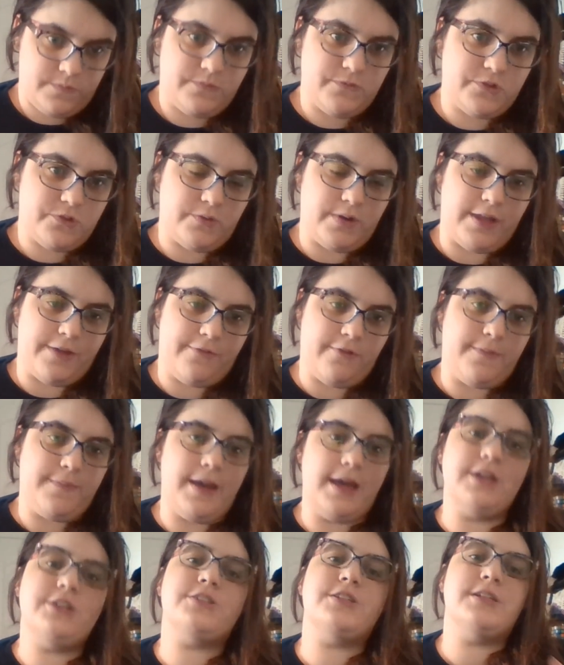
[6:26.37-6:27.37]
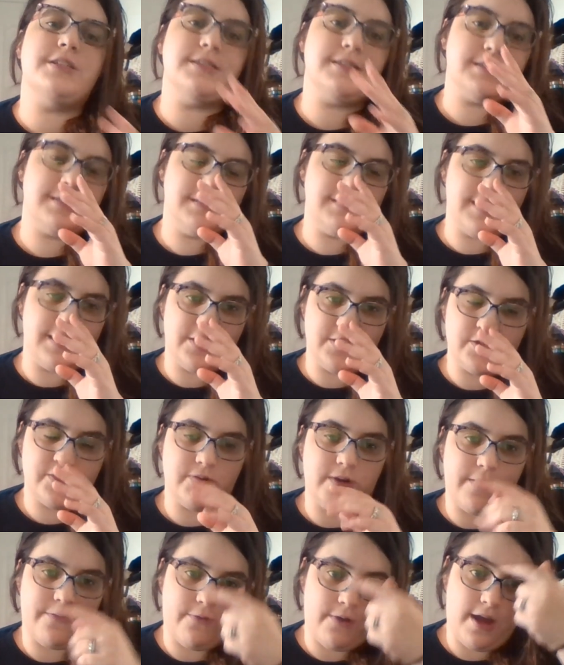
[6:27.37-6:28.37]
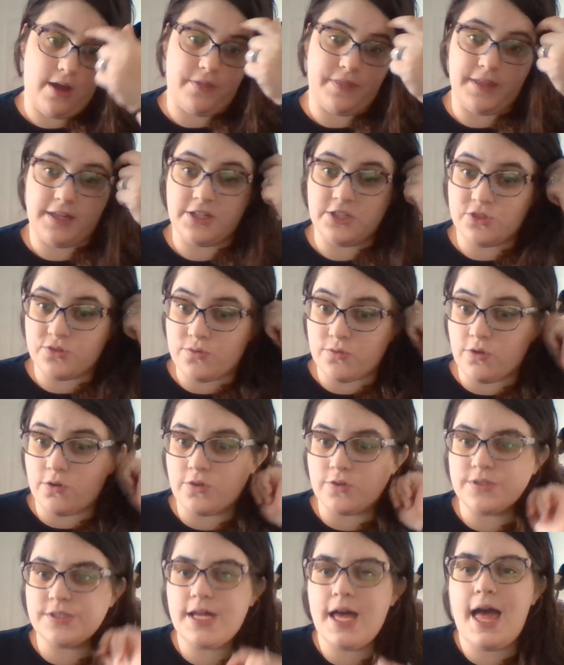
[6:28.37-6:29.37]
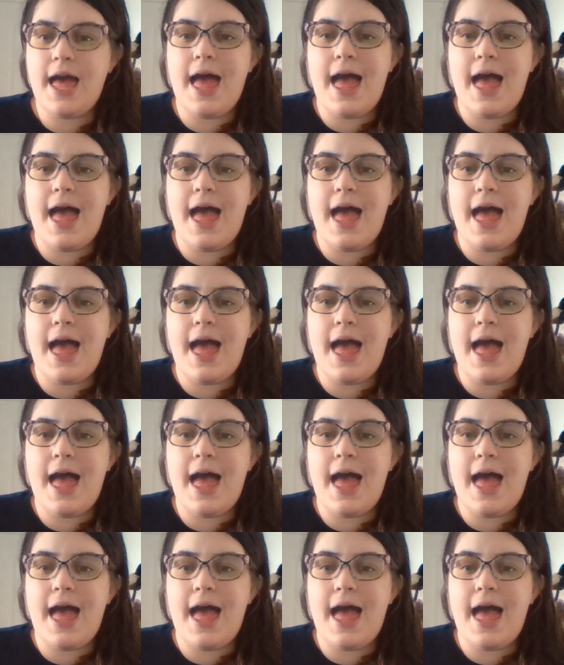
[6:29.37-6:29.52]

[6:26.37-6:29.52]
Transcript: 24 patients and 24 healthy controls,